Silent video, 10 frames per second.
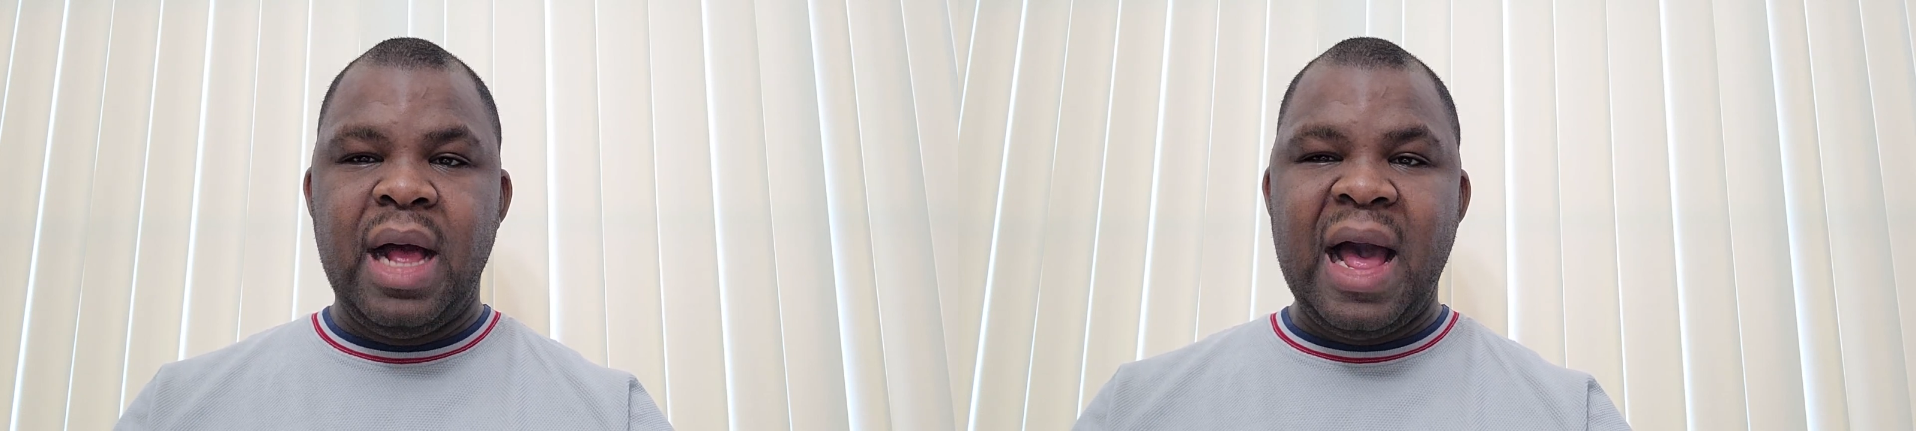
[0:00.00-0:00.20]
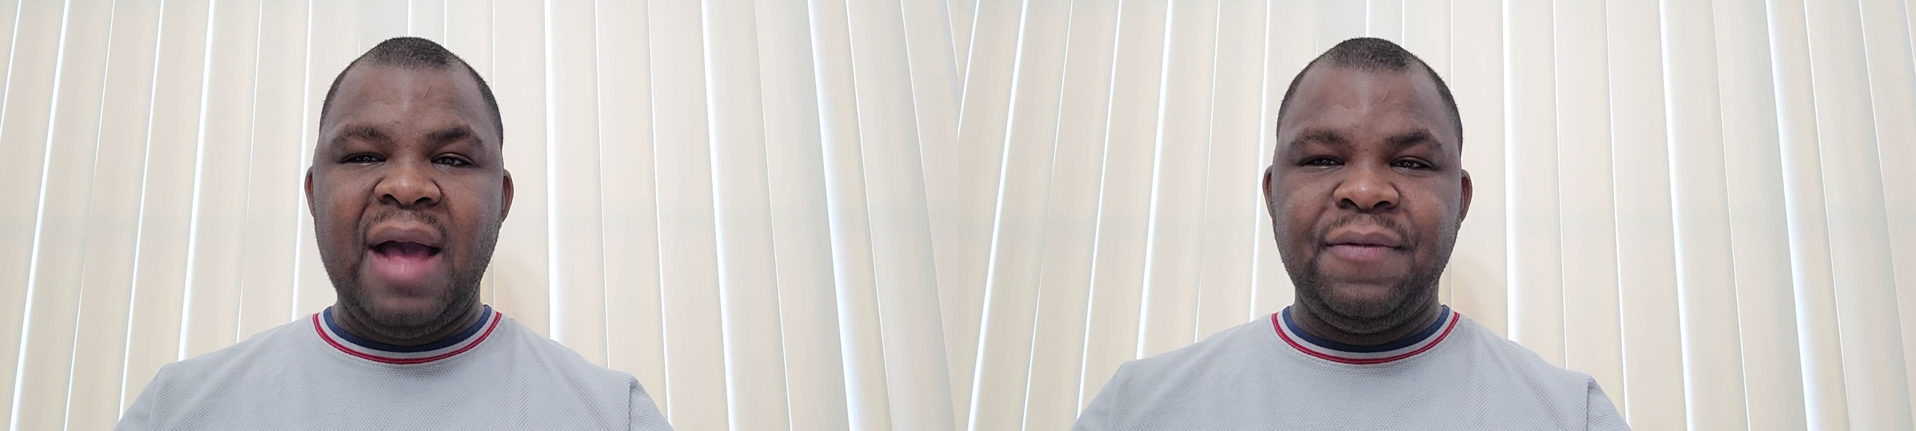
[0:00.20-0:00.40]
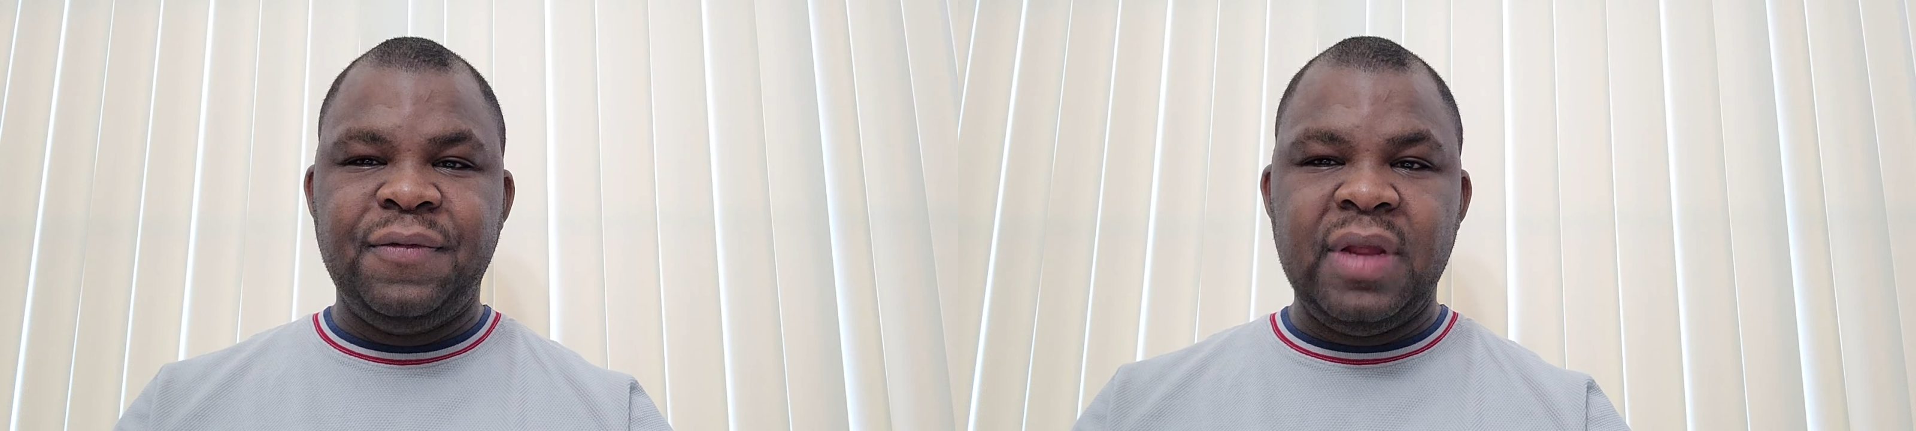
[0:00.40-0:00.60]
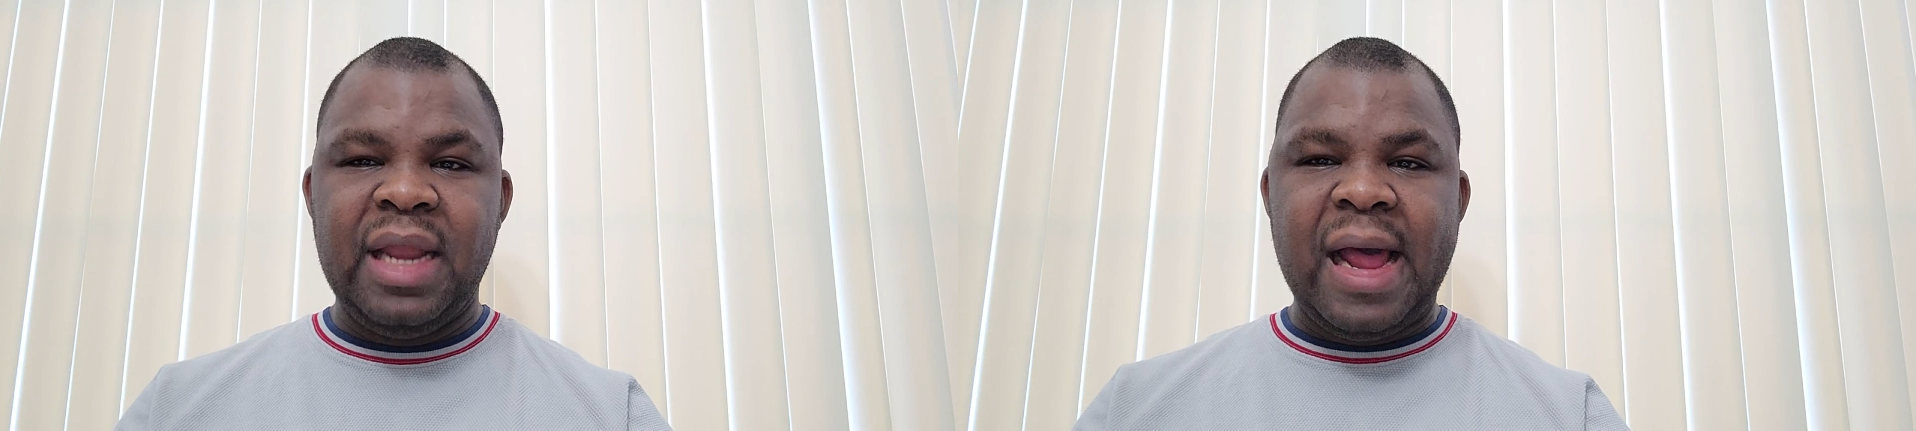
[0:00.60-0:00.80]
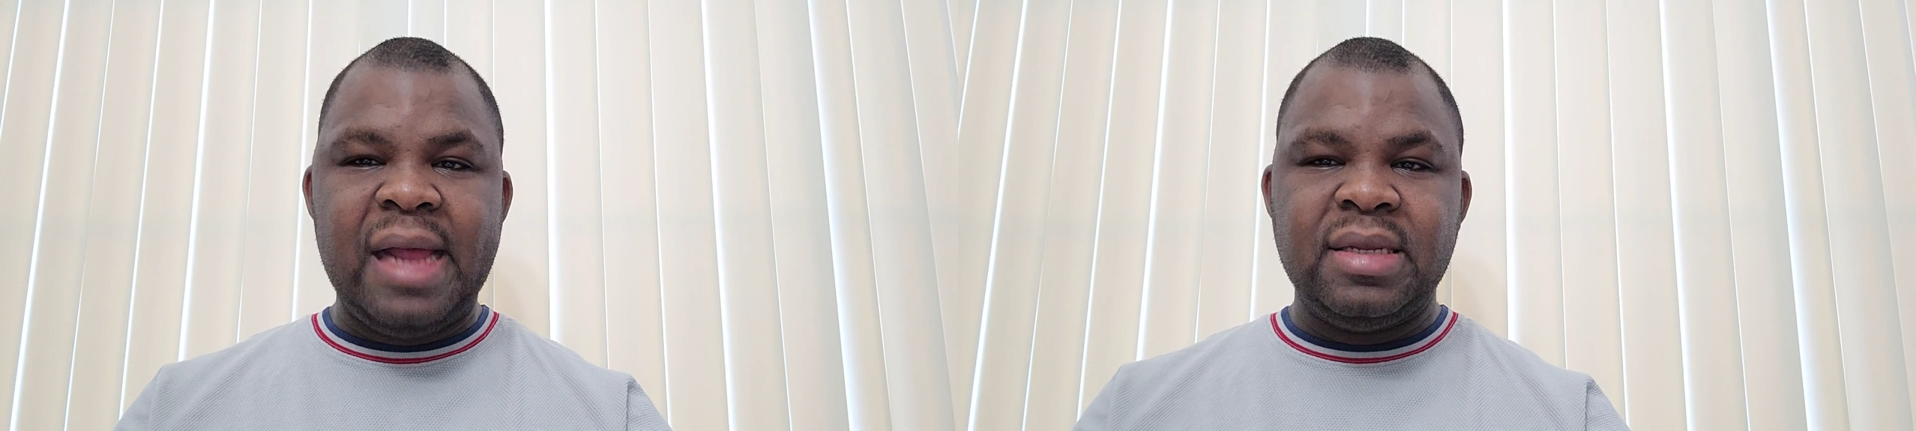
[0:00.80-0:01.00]
After
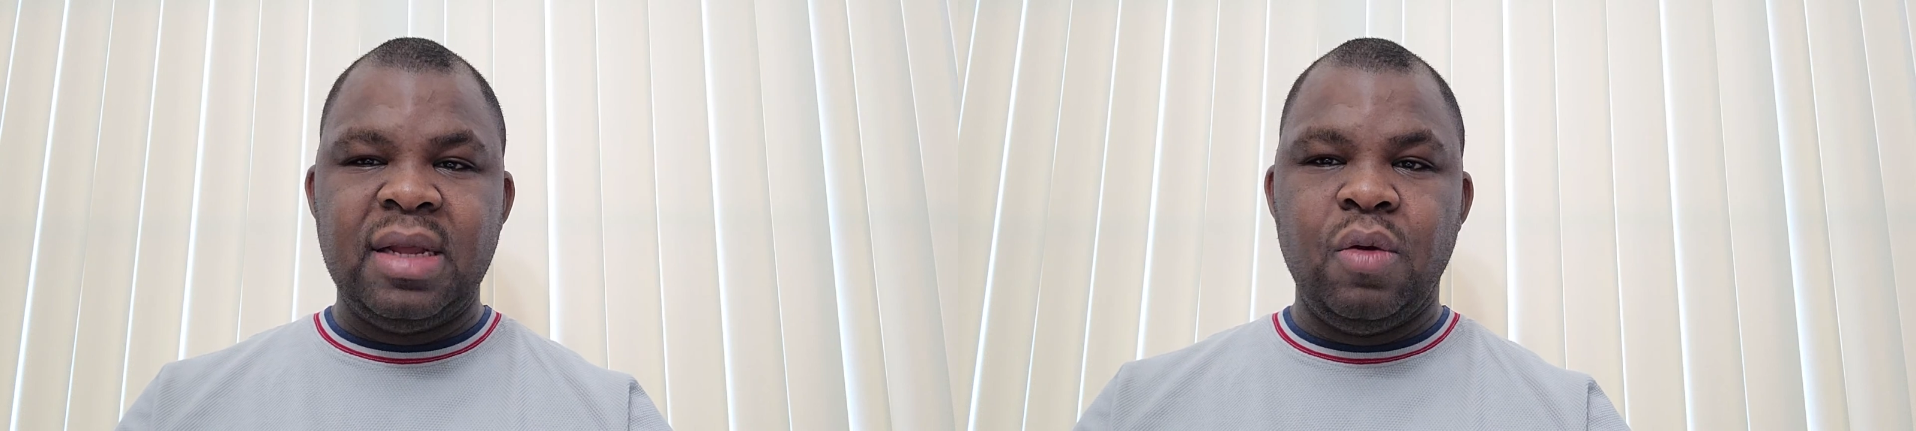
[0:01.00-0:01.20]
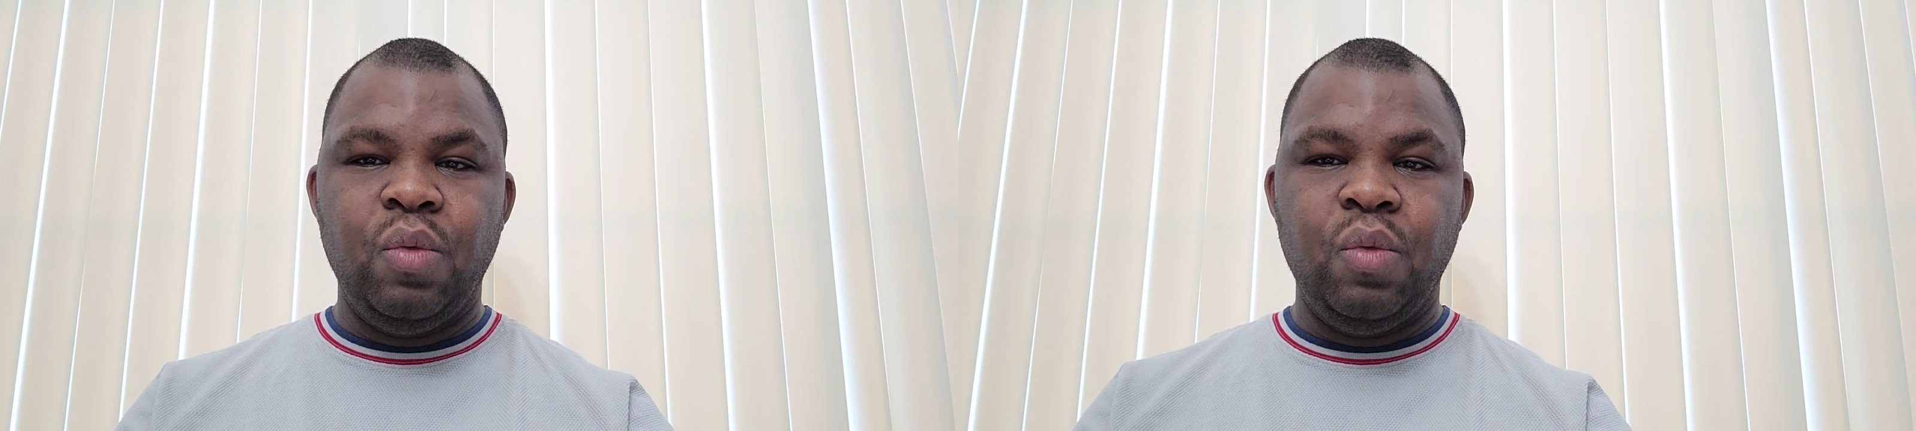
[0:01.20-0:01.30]
that,